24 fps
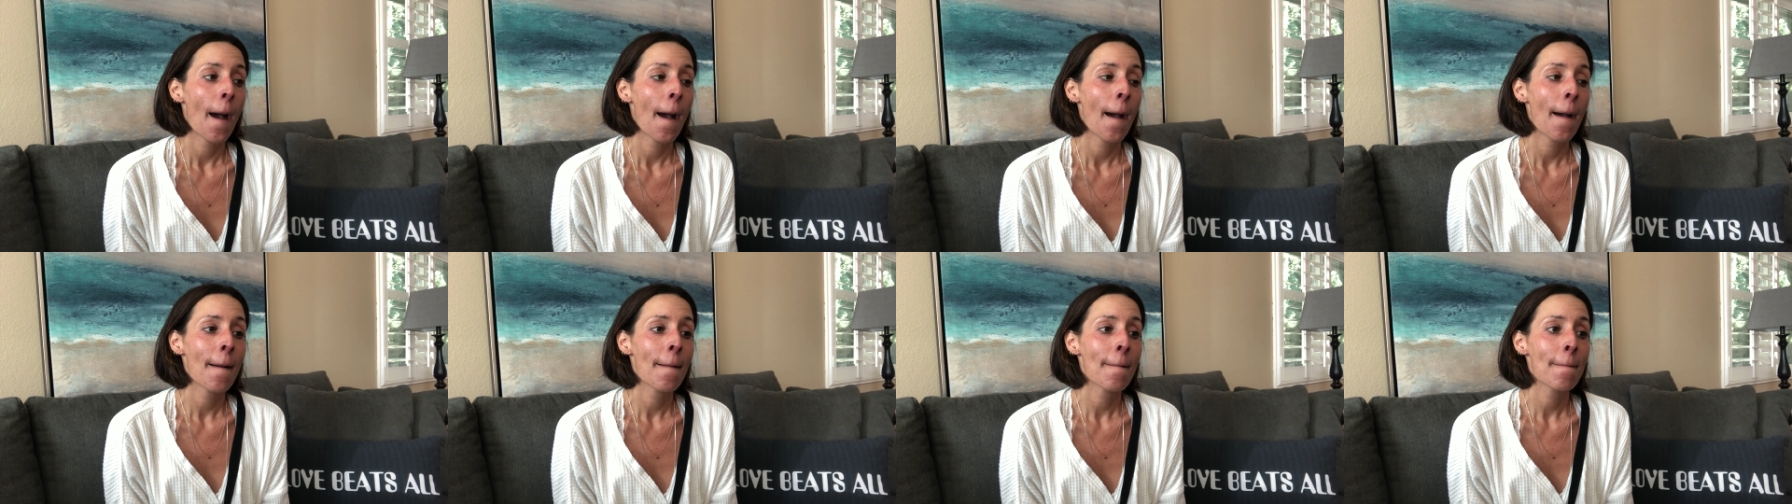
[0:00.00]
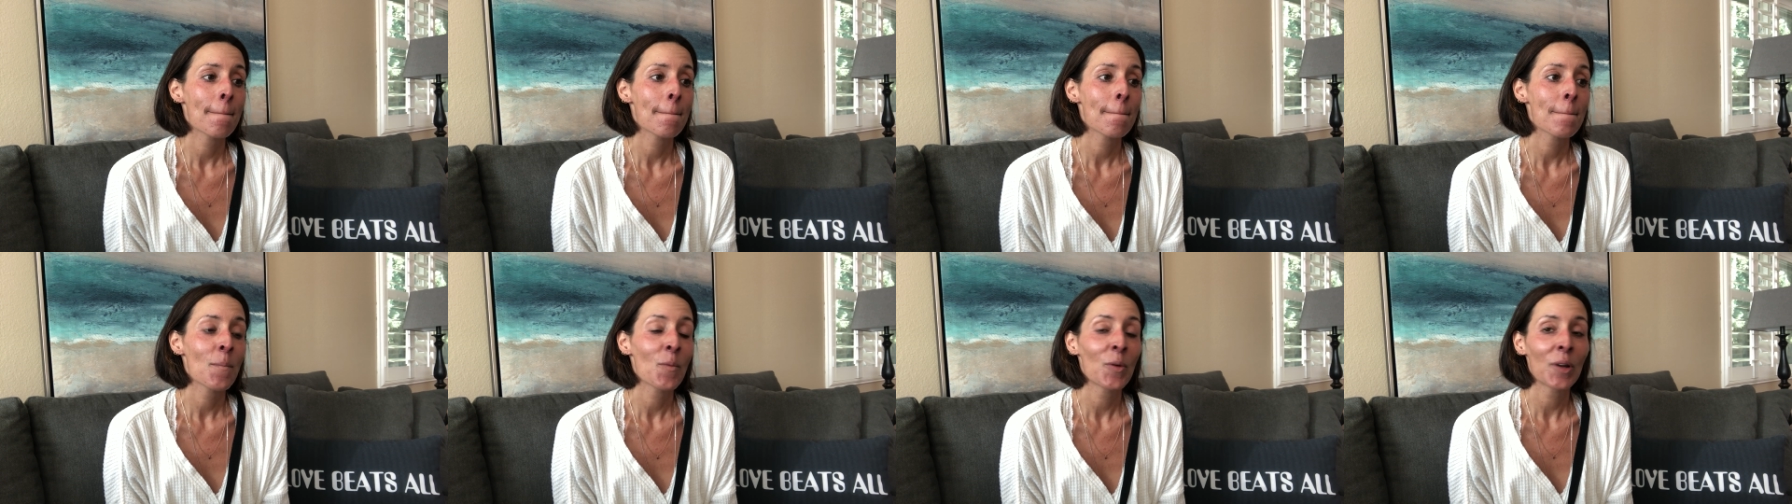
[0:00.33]

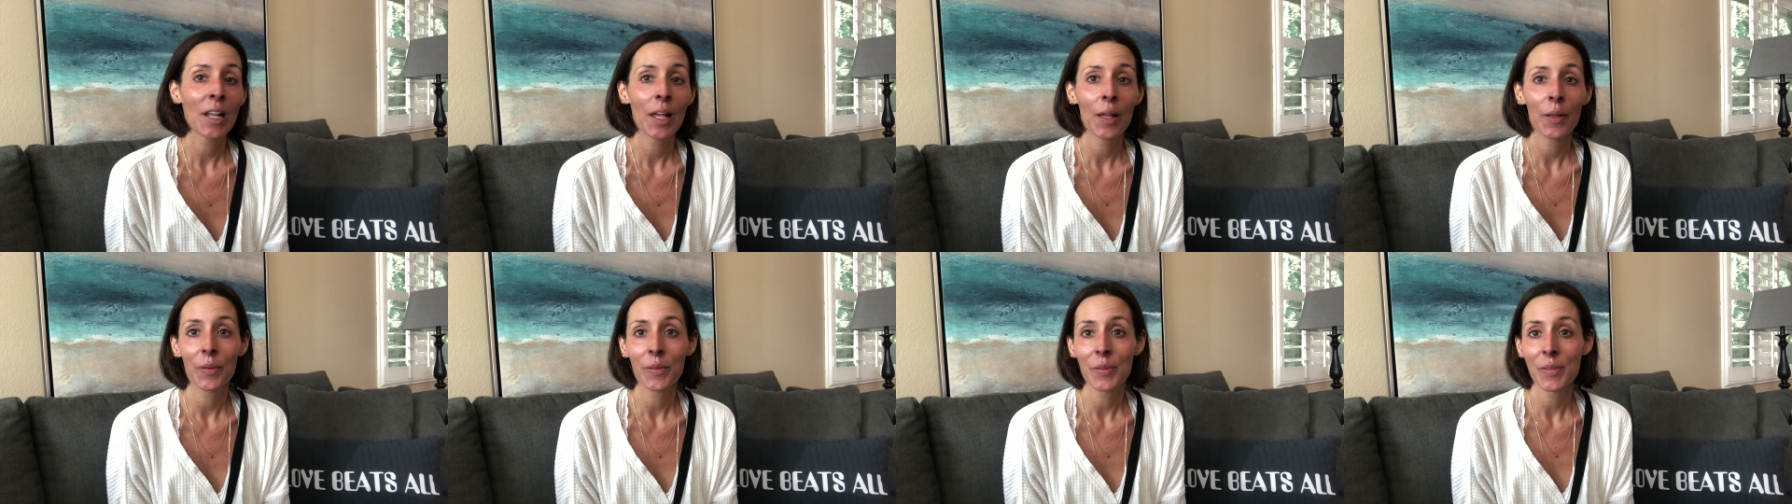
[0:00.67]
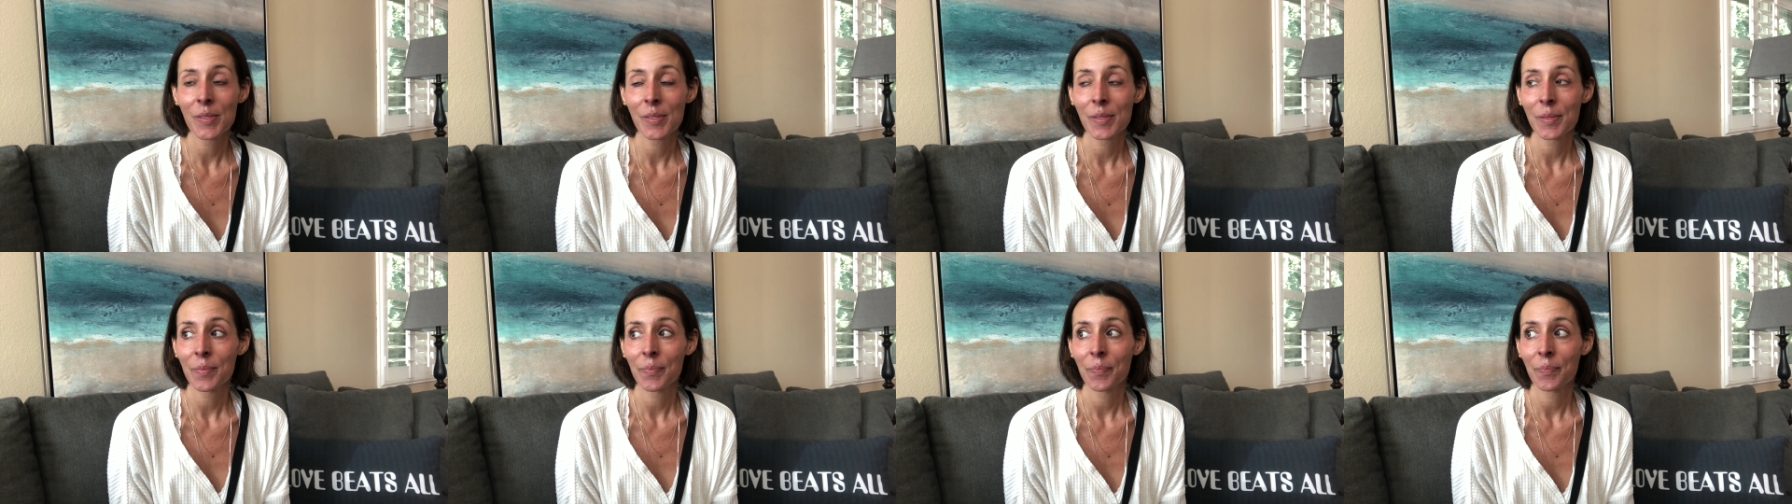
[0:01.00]
Um, what
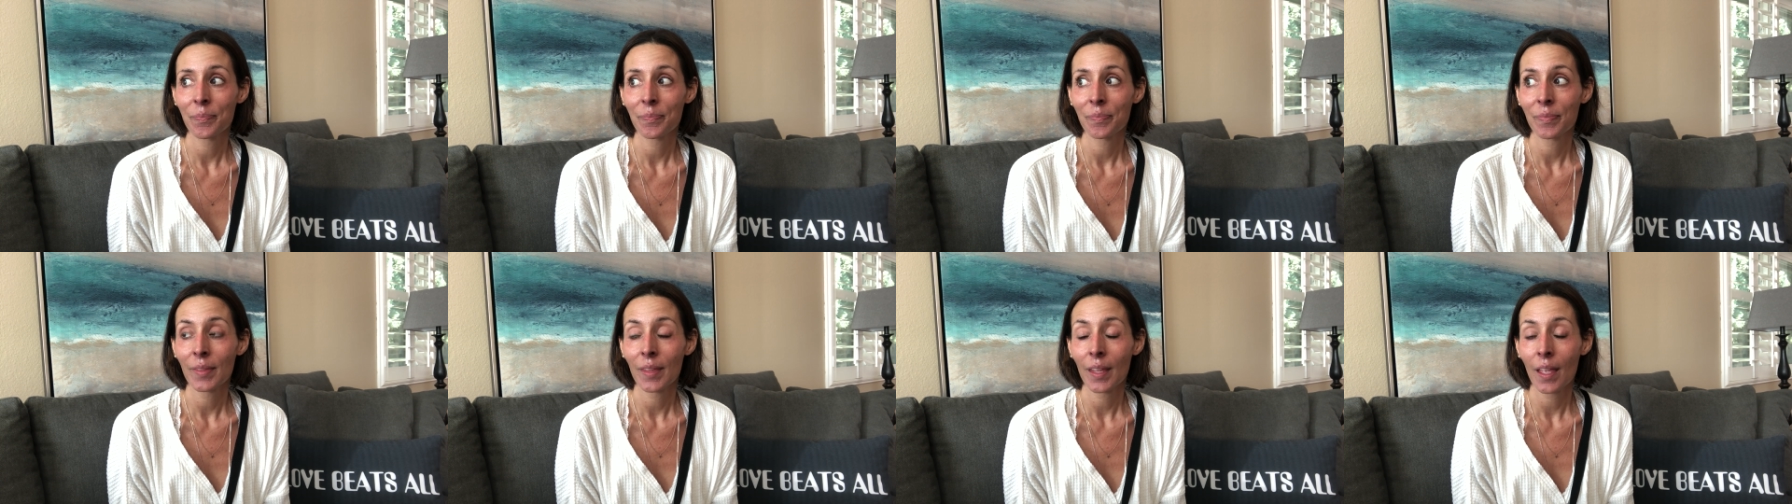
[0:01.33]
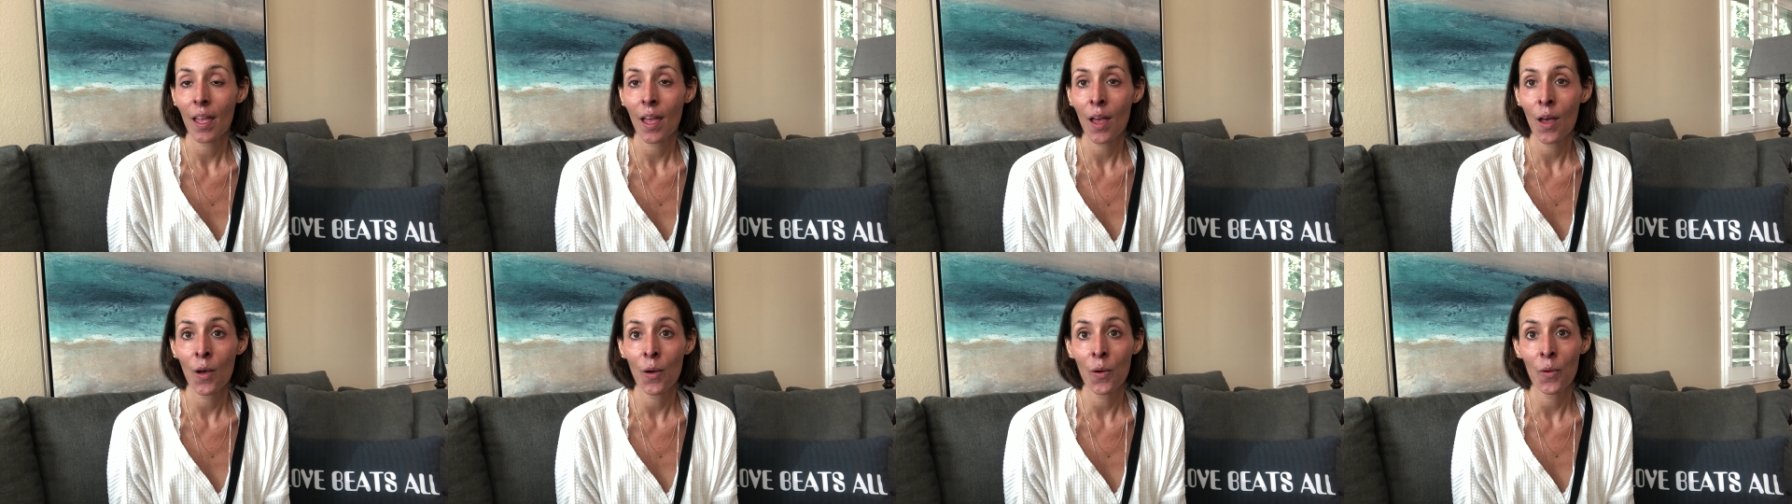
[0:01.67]
else?
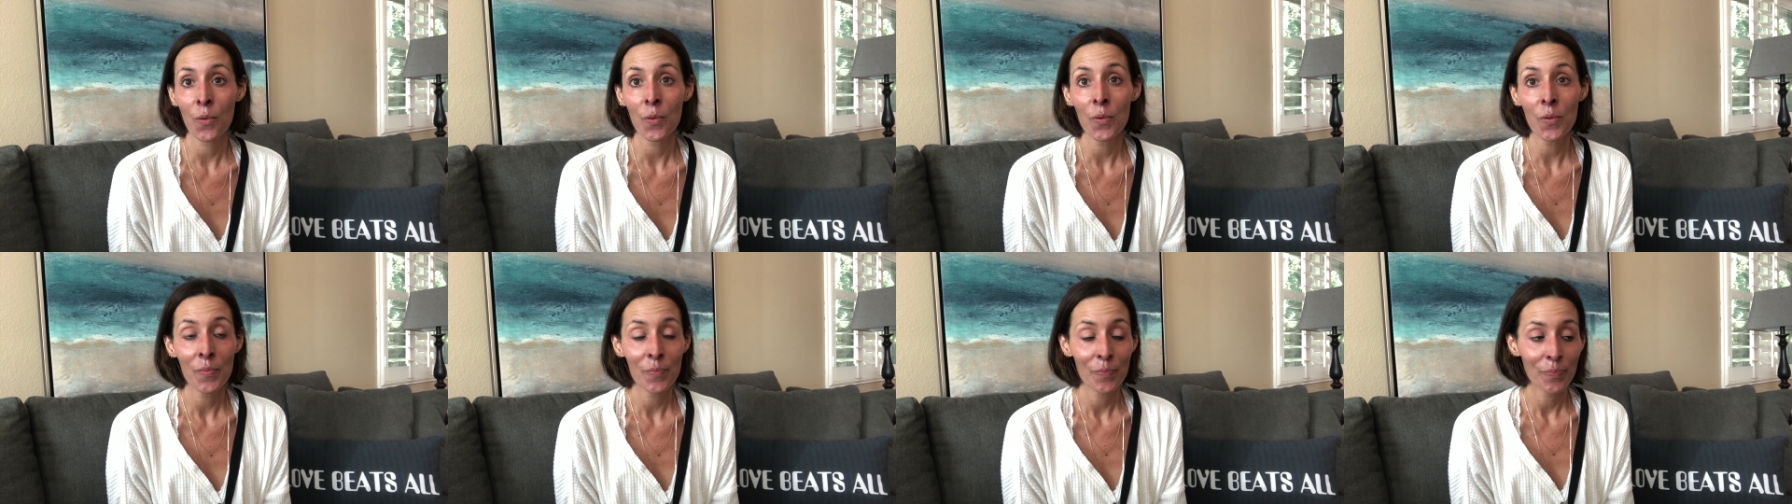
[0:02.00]
Oh,